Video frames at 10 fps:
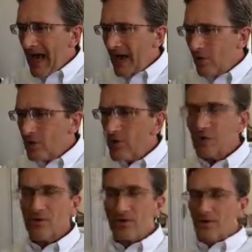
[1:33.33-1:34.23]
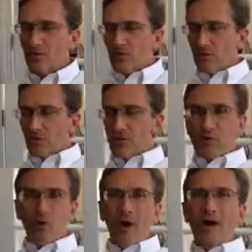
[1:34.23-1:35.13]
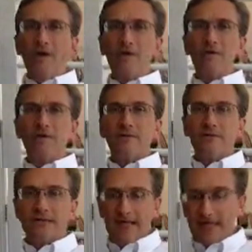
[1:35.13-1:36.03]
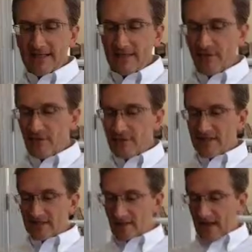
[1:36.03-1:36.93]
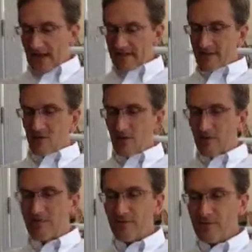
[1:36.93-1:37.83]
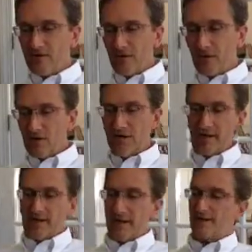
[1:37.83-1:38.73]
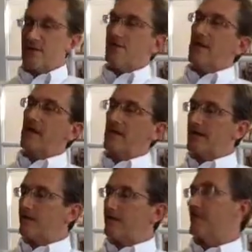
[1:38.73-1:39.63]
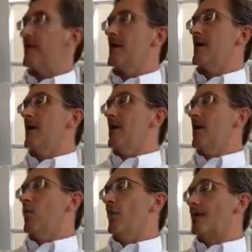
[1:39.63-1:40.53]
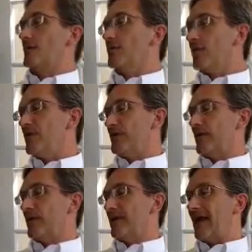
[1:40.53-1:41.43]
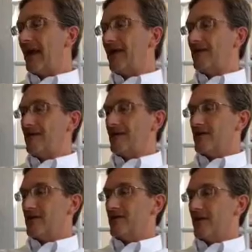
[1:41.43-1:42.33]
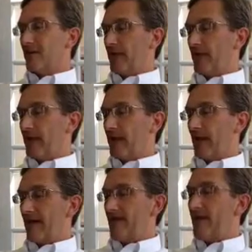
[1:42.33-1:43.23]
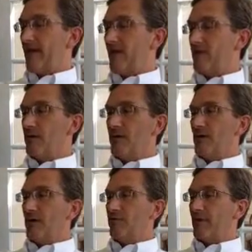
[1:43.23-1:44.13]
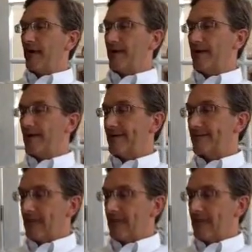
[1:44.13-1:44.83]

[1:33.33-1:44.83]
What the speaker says: Our required texts for this class are, first of all, a history of Western music, the 8th edition that I have now, by